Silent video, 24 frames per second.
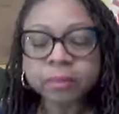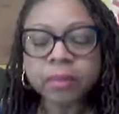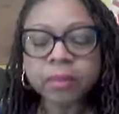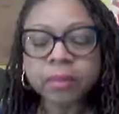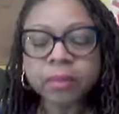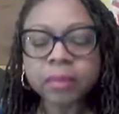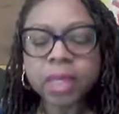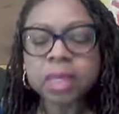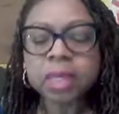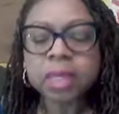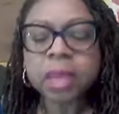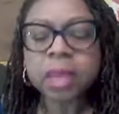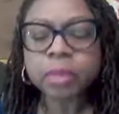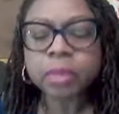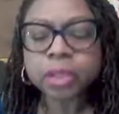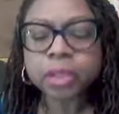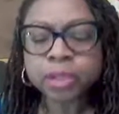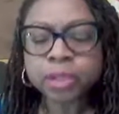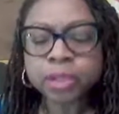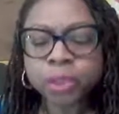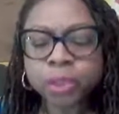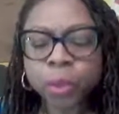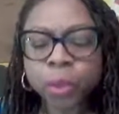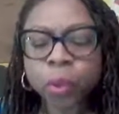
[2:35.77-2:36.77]
Number
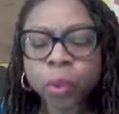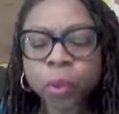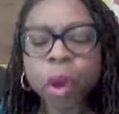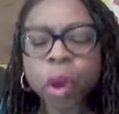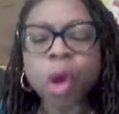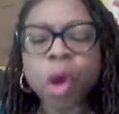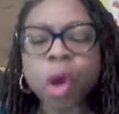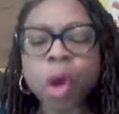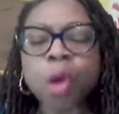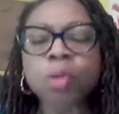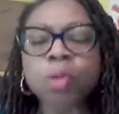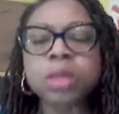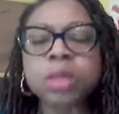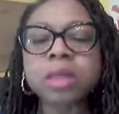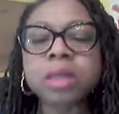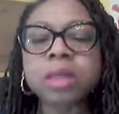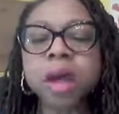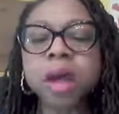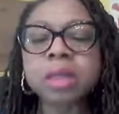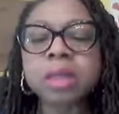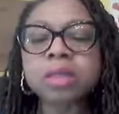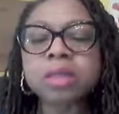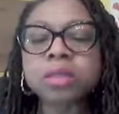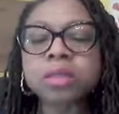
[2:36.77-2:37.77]
two was
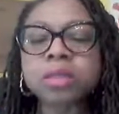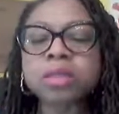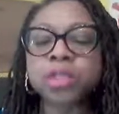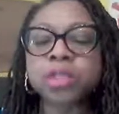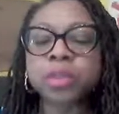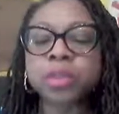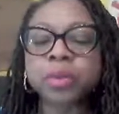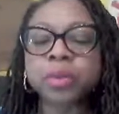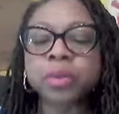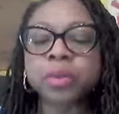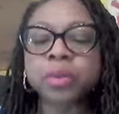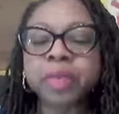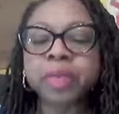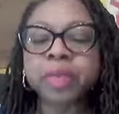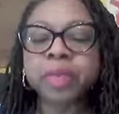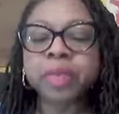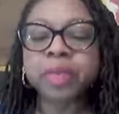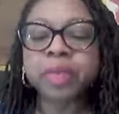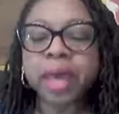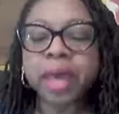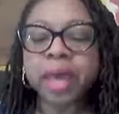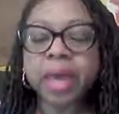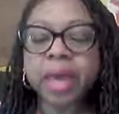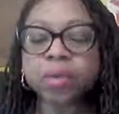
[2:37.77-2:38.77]
also to make sure
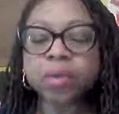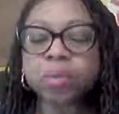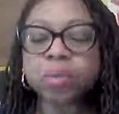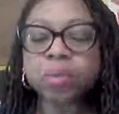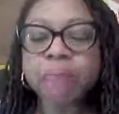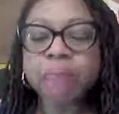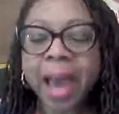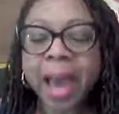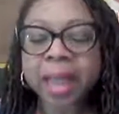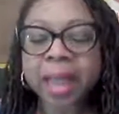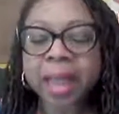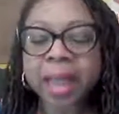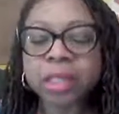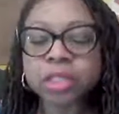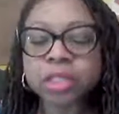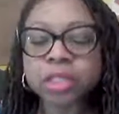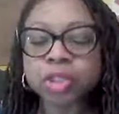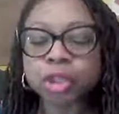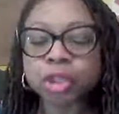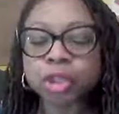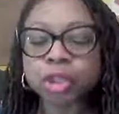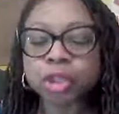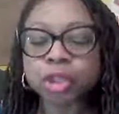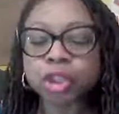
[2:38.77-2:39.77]
that you
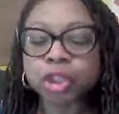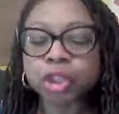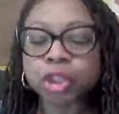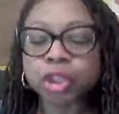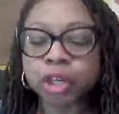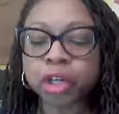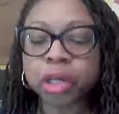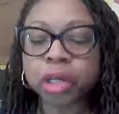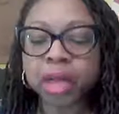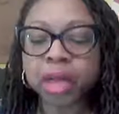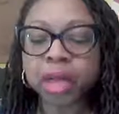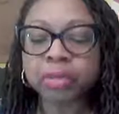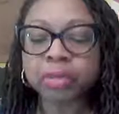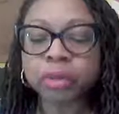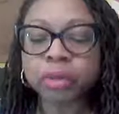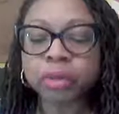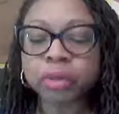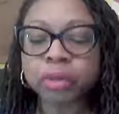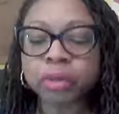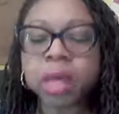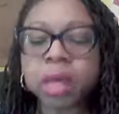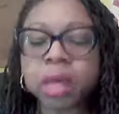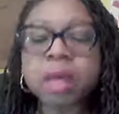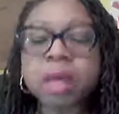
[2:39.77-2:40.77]
balance your sugar levels.
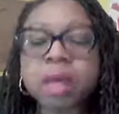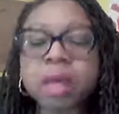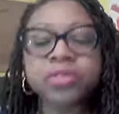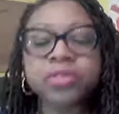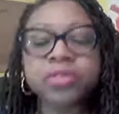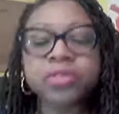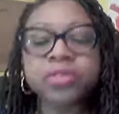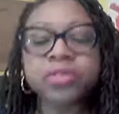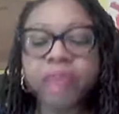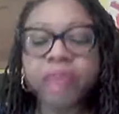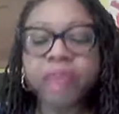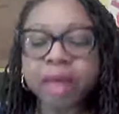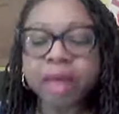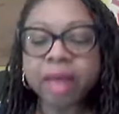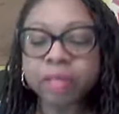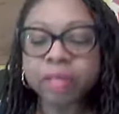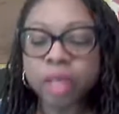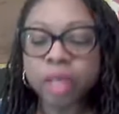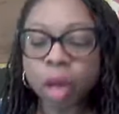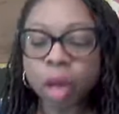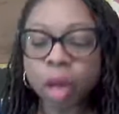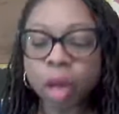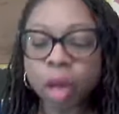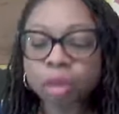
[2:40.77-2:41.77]
Because if you have
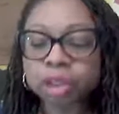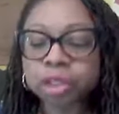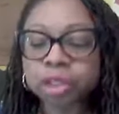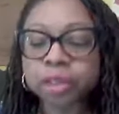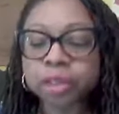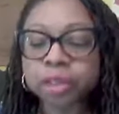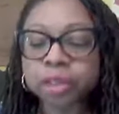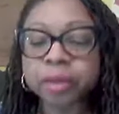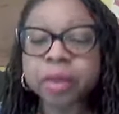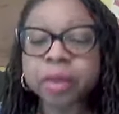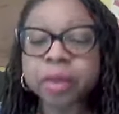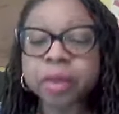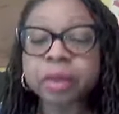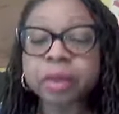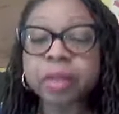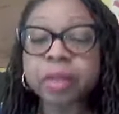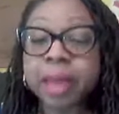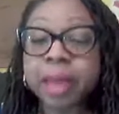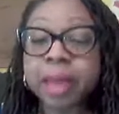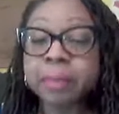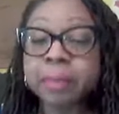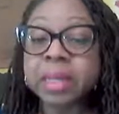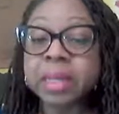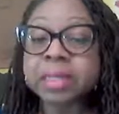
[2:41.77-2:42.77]
low sugar,
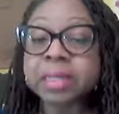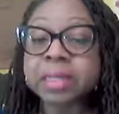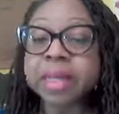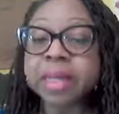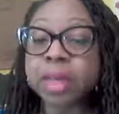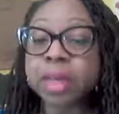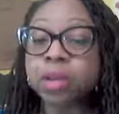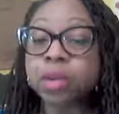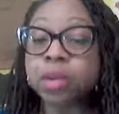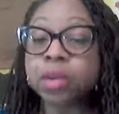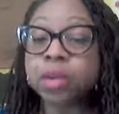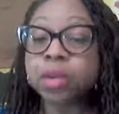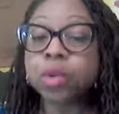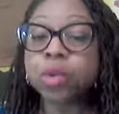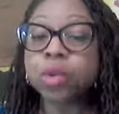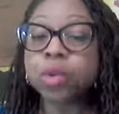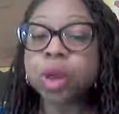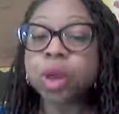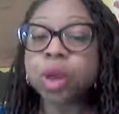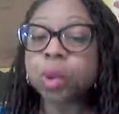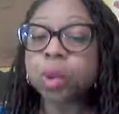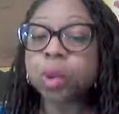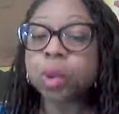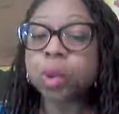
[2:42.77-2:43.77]
that means that you
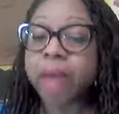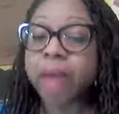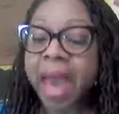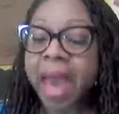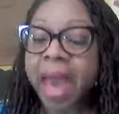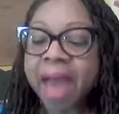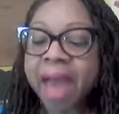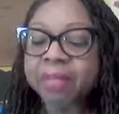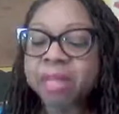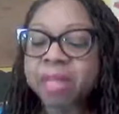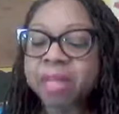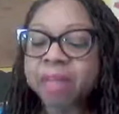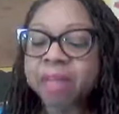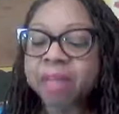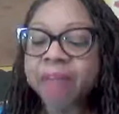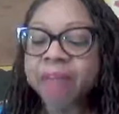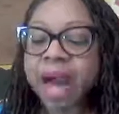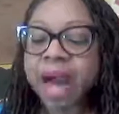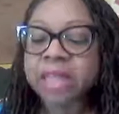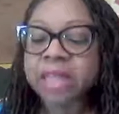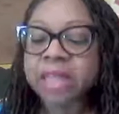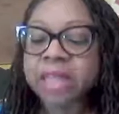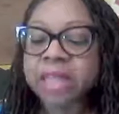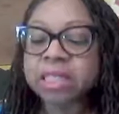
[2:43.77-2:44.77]
don't have enough
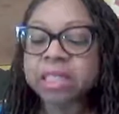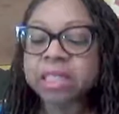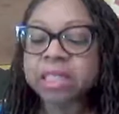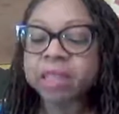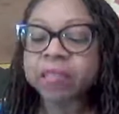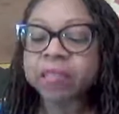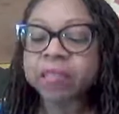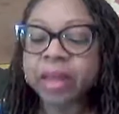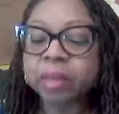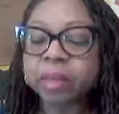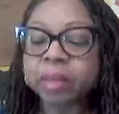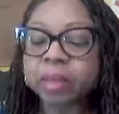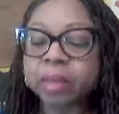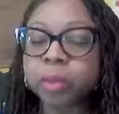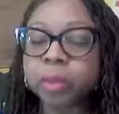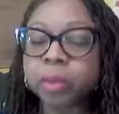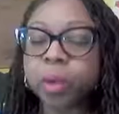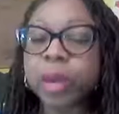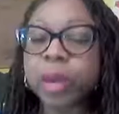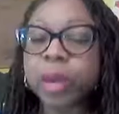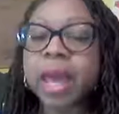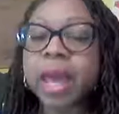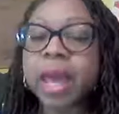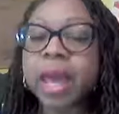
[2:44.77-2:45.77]
oxygen available.